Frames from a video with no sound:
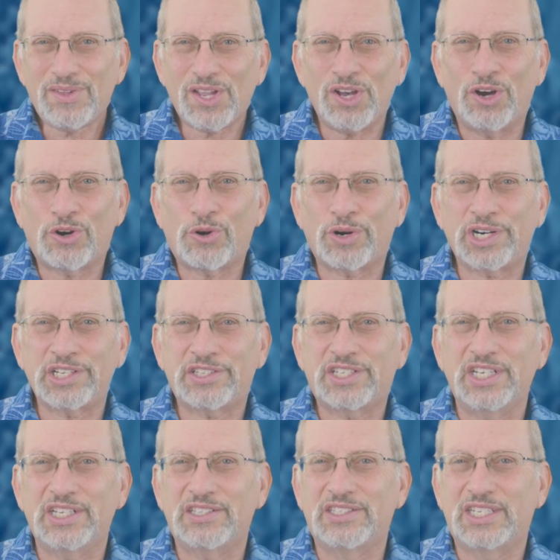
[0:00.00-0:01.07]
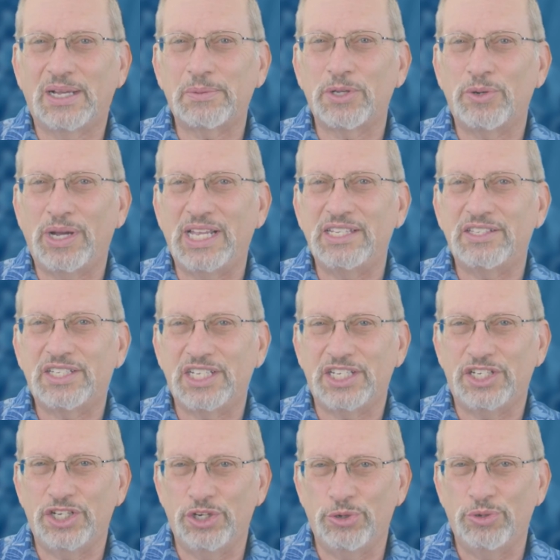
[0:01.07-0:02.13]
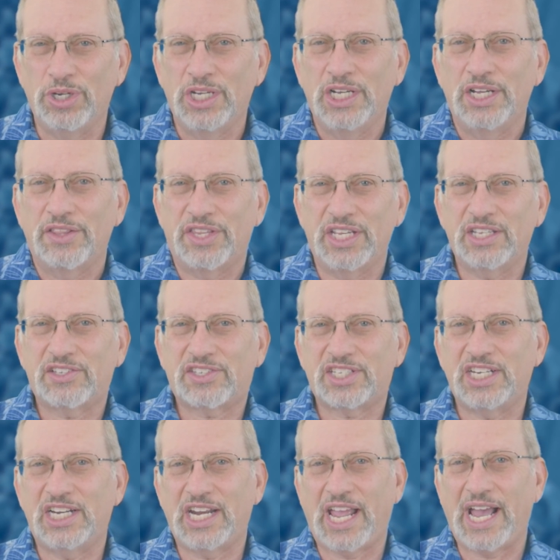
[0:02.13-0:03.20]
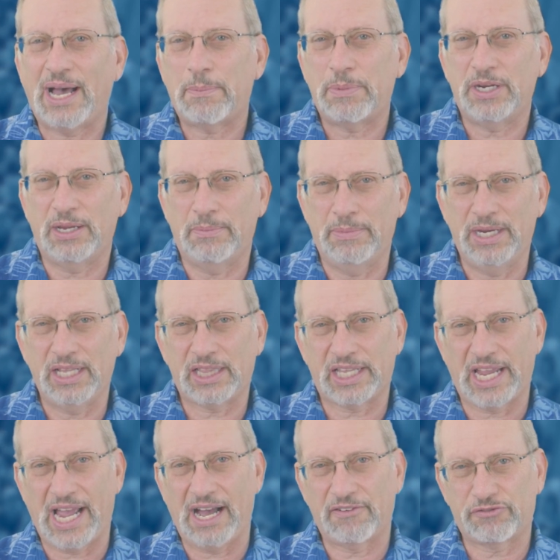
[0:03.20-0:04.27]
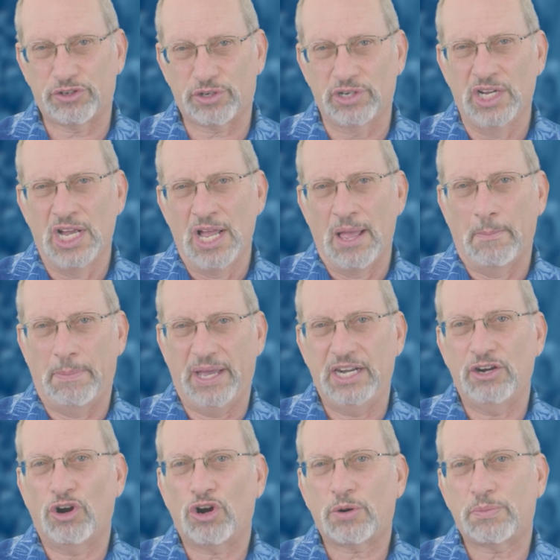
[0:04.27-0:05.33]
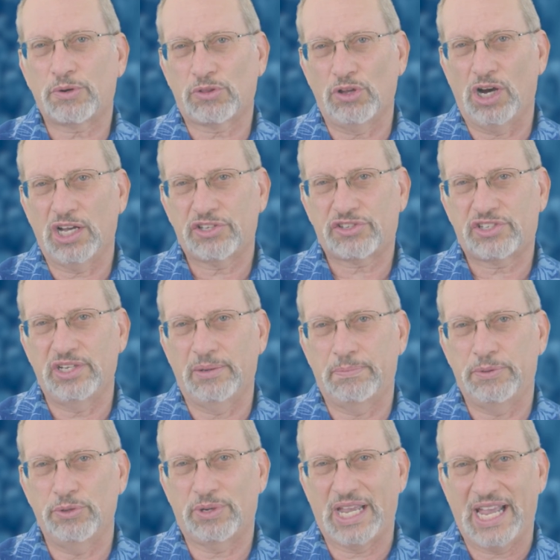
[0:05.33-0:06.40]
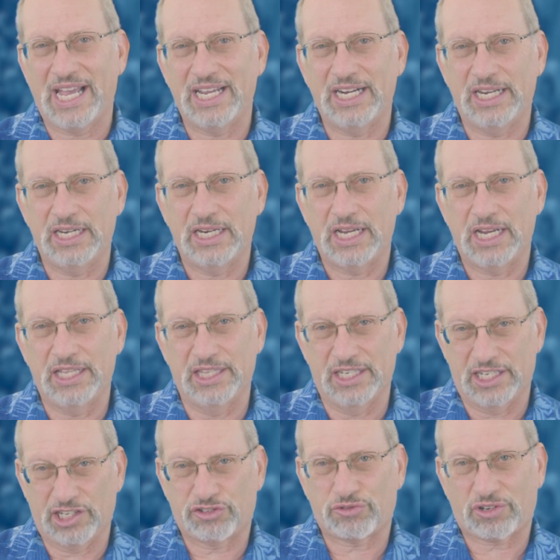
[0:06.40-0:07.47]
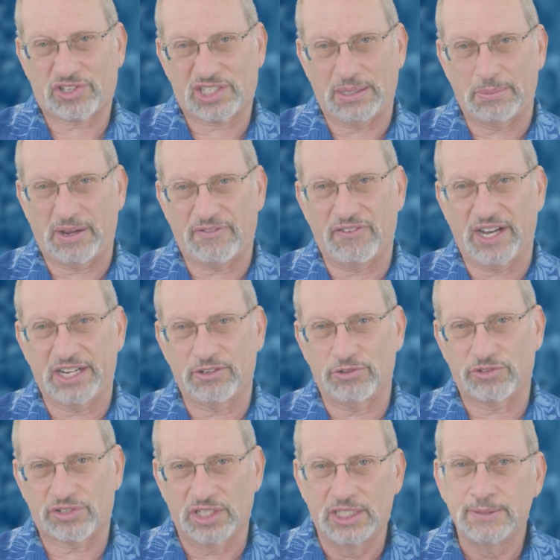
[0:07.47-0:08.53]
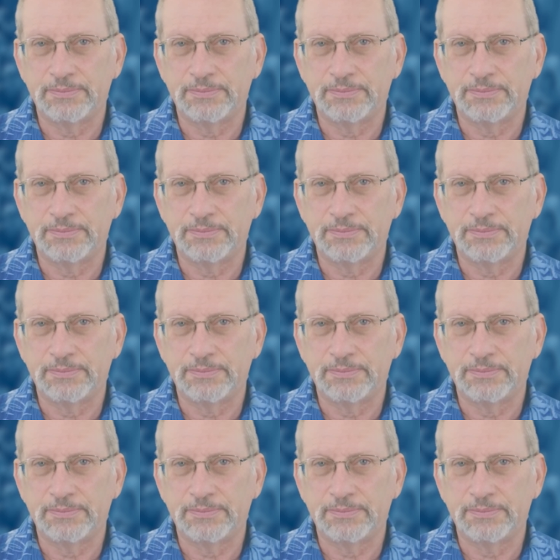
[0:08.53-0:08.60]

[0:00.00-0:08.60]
According to WNDU, the incident happened immediately after Benton Harbor lost to Buchanan in the district semifinals